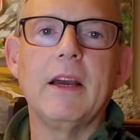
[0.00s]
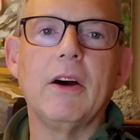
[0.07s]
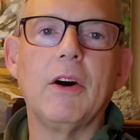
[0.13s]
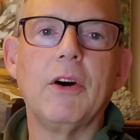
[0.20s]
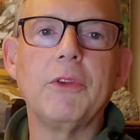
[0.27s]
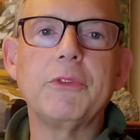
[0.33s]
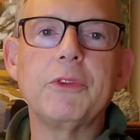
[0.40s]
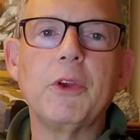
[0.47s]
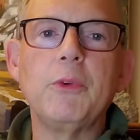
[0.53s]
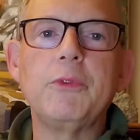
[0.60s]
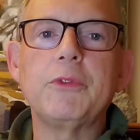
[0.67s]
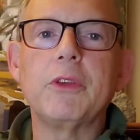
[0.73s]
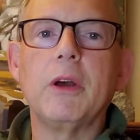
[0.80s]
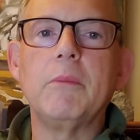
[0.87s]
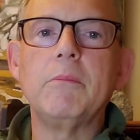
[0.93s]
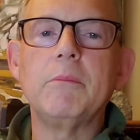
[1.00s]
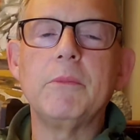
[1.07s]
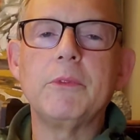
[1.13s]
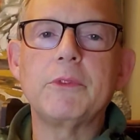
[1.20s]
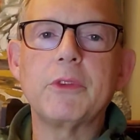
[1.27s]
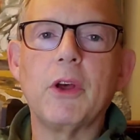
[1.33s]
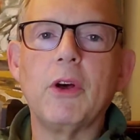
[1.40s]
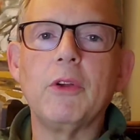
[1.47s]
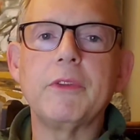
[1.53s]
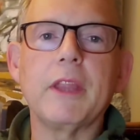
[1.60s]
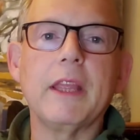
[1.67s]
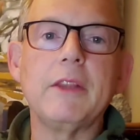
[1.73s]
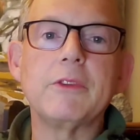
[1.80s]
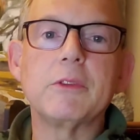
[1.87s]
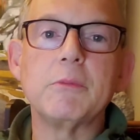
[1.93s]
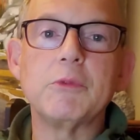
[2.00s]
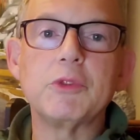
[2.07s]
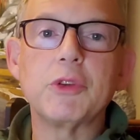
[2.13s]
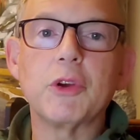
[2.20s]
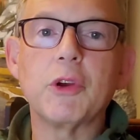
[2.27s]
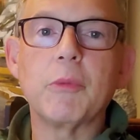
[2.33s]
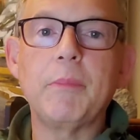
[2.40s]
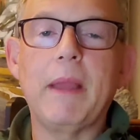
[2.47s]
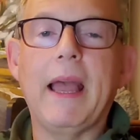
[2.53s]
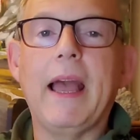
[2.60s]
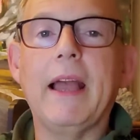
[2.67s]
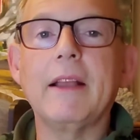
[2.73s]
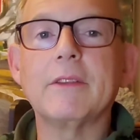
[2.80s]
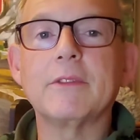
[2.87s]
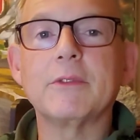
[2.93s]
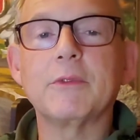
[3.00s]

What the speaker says: Also, some salt and some sugar packs